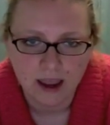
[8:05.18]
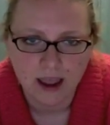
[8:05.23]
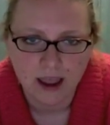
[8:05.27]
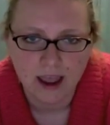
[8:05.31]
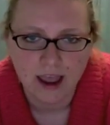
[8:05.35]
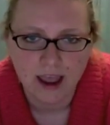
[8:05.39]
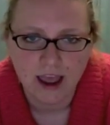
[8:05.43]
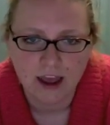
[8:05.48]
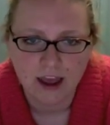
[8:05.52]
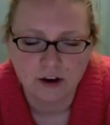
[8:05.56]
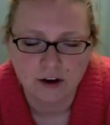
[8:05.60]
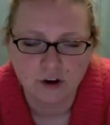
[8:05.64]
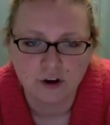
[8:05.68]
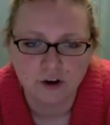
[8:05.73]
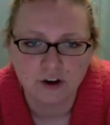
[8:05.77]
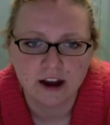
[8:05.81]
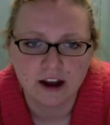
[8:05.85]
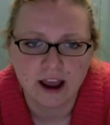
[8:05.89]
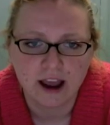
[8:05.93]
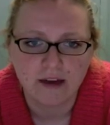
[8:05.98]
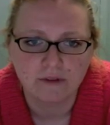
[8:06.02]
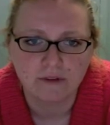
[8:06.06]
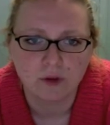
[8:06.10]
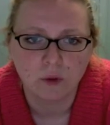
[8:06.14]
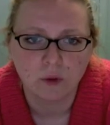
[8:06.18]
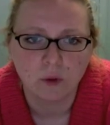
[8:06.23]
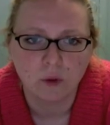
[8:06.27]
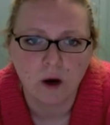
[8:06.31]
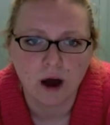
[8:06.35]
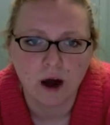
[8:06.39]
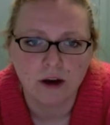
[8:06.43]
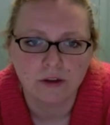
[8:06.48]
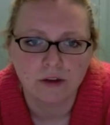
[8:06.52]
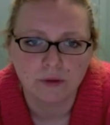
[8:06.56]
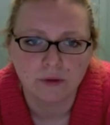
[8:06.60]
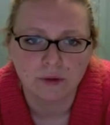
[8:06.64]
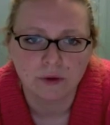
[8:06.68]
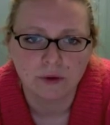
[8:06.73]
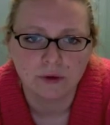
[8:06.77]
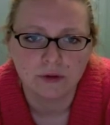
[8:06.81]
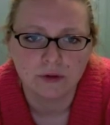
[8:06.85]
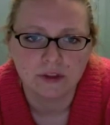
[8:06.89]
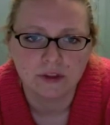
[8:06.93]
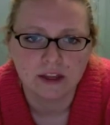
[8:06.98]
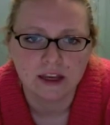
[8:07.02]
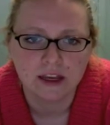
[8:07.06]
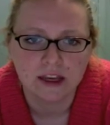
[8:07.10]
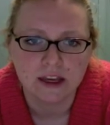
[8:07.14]
And you're going to have to walk through
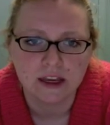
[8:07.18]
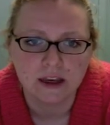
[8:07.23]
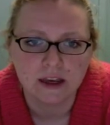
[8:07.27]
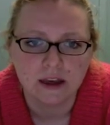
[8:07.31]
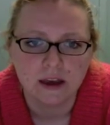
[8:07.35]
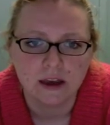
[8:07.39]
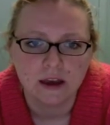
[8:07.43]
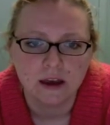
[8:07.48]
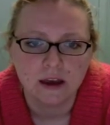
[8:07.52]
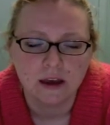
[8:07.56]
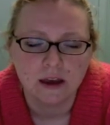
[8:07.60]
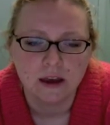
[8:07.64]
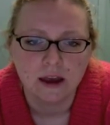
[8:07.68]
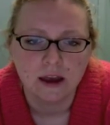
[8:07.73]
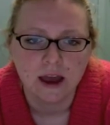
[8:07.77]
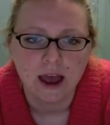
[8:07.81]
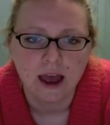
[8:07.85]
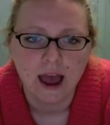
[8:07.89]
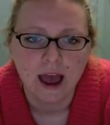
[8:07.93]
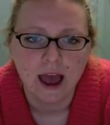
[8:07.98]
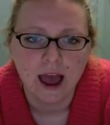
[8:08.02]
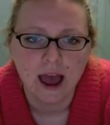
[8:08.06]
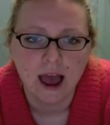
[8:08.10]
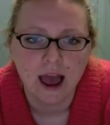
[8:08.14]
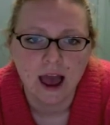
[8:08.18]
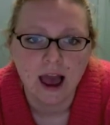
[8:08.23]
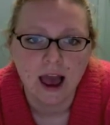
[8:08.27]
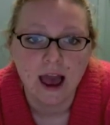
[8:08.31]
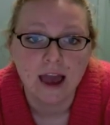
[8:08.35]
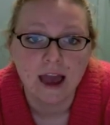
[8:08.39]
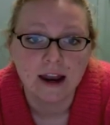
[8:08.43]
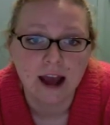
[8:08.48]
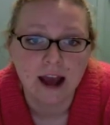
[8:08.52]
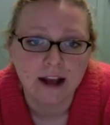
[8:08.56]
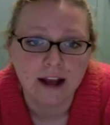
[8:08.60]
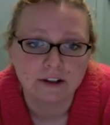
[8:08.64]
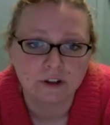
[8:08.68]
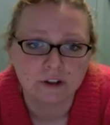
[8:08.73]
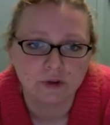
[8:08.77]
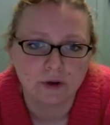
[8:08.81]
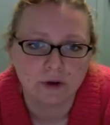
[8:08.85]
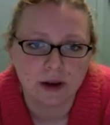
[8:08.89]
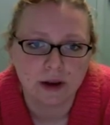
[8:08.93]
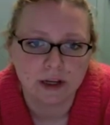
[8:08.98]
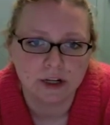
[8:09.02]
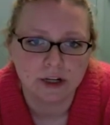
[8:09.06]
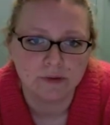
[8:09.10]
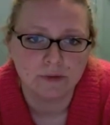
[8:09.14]
an
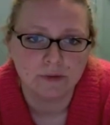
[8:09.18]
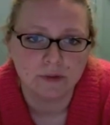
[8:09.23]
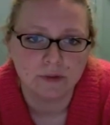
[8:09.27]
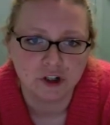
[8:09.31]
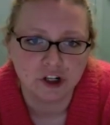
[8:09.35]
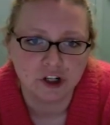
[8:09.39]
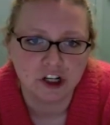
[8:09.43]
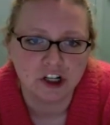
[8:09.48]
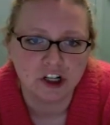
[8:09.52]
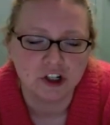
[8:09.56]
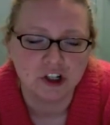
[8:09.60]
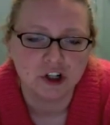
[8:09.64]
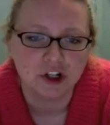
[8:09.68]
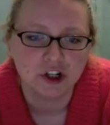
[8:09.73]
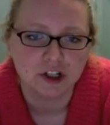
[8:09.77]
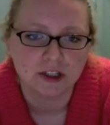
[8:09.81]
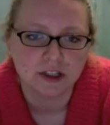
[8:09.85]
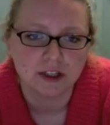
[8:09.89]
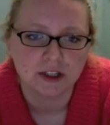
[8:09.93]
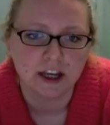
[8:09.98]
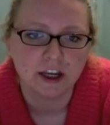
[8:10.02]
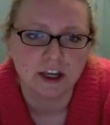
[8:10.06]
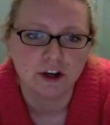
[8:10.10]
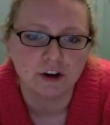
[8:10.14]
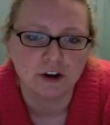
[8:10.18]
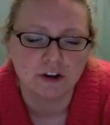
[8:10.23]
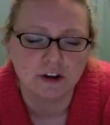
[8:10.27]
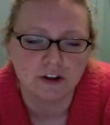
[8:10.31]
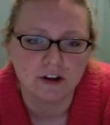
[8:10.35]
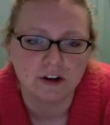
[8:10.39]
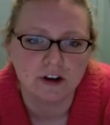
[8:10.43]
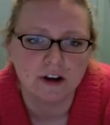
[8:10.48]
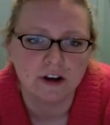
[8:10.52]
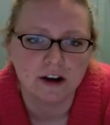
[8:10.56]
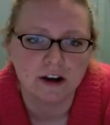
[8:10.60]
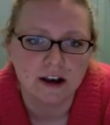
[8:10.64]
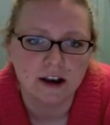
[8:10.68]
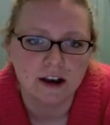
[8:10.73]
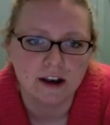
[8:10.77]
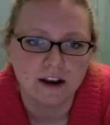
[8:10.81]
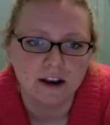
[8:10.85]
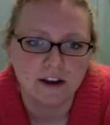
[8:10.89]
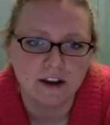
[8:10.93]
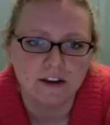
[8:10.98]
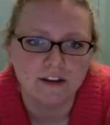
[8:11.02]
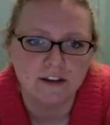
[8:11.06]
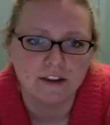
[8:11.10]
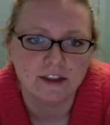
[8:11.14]
x-ray machine just like your
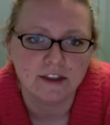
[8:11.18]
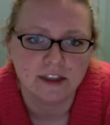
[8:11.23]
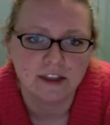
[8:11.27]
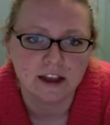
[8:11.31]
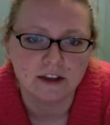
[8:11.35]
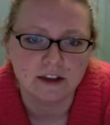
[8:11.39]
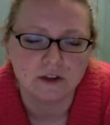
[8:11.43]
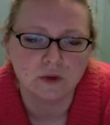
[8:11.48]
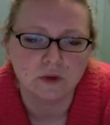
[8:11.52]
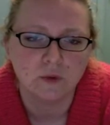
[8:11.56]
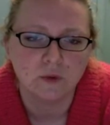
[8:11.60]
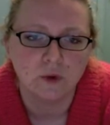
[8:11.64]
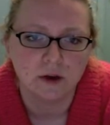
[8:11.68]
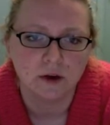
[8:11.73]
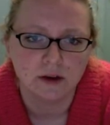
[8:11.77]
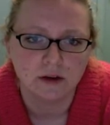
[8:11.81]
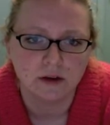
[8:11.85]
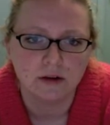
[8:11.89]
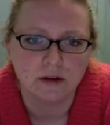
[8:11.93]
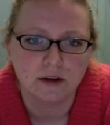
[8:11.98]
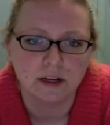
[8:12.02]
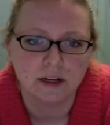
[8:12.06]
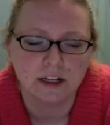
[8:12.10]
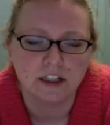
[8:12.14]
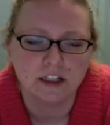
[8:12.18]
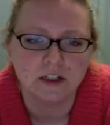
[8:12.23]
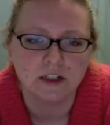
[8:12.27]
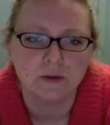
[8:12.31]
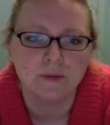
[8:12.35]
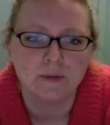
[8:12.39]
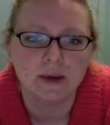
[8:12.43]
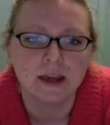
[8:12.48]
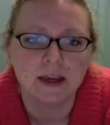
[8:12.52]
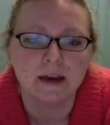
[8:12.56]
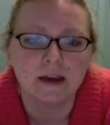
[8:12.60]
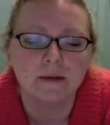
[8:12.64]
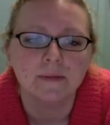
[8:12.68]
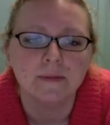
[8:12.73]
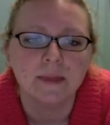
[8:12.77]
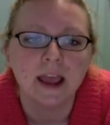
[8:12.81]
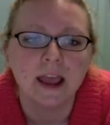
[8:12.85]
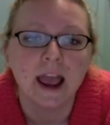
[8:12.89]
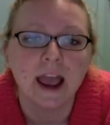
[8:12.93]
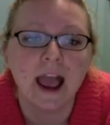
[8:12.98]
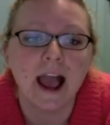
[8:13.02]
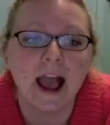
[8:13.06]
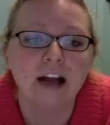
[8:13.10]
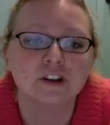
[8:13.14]
things would need to be.
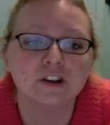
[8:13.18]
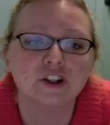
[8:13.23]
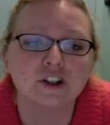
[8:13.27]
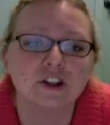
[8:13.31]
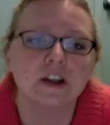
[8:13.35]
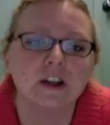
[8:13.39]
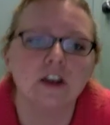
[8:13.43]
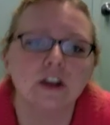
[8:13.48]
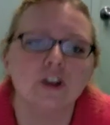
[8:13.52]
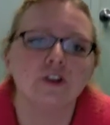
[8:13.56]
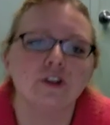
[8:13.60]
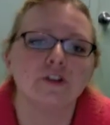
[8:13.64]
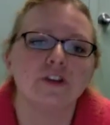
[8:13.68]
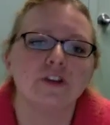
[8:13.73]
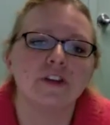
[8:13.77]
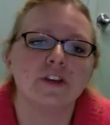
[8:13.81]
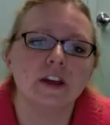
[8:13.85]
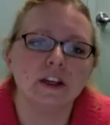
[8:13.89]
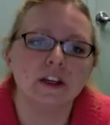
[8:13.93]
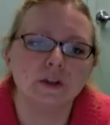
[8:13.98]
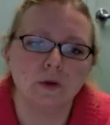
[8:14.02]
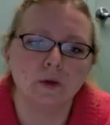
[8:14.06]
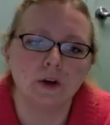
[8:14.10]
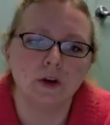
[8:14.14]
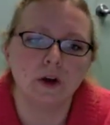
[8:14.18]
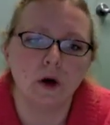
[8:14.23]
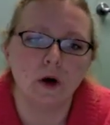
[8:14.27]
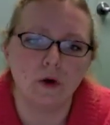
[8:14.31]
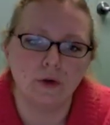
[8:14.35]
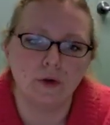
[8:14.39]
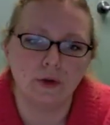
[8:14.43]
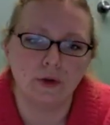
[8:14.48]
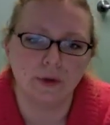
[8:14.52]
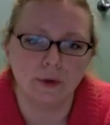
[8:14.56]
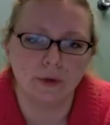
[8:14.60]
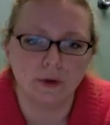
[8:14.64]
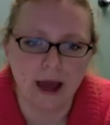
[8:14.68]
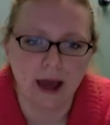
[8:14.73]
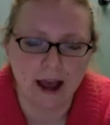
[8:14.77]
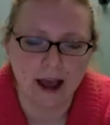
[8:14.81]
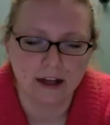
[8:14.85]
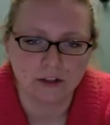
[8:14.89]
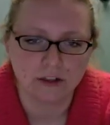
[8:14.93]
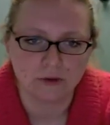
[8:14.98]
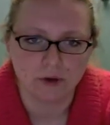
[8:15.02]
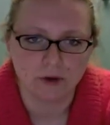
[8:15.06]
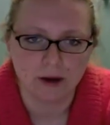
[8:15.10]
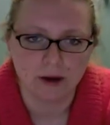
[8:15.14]
Actually, your things would go through an
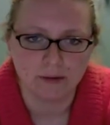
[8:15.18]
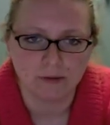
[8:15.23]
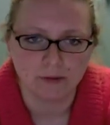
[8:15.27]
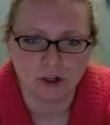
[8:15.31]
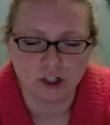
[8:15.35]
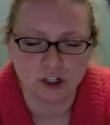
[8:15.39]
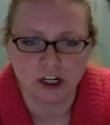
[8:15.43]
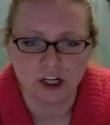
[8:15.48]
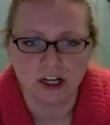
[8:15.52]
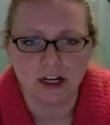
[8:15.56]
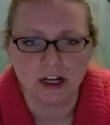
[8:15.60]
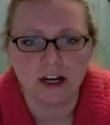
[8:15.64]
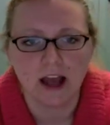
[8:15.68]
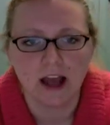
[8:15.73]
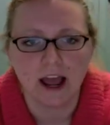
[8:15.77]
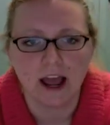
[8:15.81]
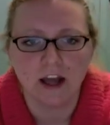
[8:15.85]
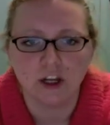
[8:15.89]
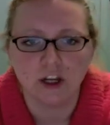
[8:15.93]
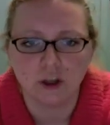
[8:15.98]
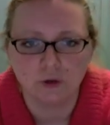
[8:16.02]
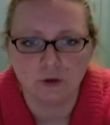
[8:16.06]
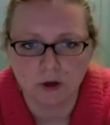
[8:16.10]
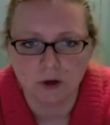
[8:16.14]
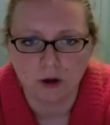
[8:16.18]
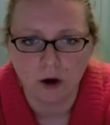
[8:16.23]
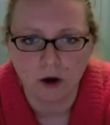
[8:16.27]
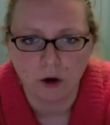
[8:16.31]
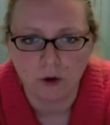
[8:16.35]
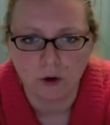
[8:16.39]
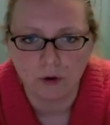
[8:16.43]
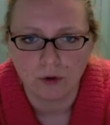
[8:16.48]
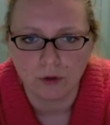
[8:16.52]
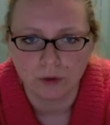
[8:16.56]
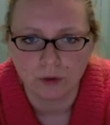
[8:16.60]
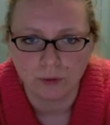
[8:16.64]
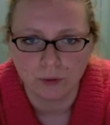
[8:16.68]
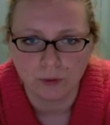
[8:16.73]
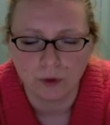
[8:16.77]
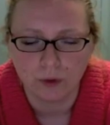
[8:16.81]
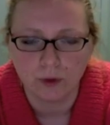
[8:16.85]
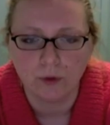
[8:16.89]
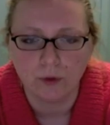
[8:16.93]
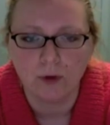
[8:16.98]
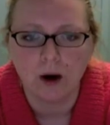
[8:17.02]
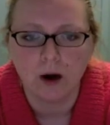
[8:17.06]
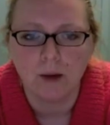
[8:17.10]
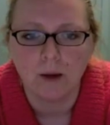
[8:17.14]
x-ray machine and you would go
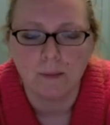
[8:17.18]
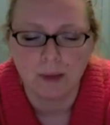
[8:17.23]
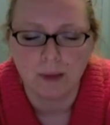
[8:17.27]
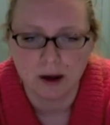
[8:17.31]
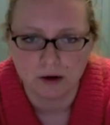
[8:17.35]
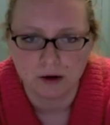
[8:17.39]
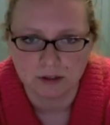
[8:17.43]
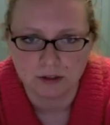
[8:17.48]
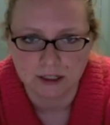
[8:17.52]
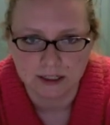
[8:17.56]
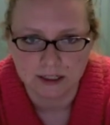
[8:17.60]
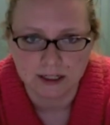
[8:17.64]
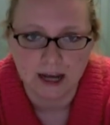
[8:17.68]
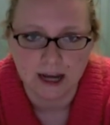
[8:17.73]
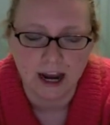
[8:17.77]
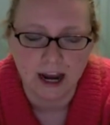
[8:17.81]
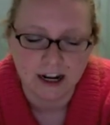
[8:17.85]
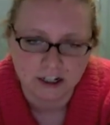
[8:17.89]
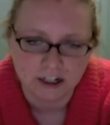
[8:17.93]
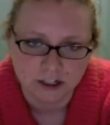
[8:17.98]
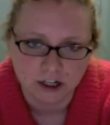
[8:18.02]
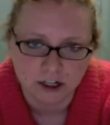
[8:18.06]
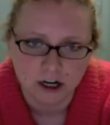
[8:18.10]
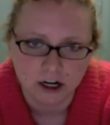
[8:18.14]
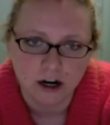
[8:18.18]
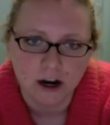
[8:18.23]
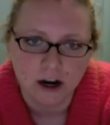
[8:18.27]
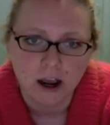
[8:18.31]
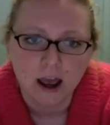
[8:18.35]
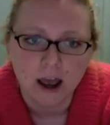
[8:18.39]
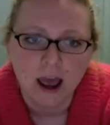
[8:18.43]
through a metal detector.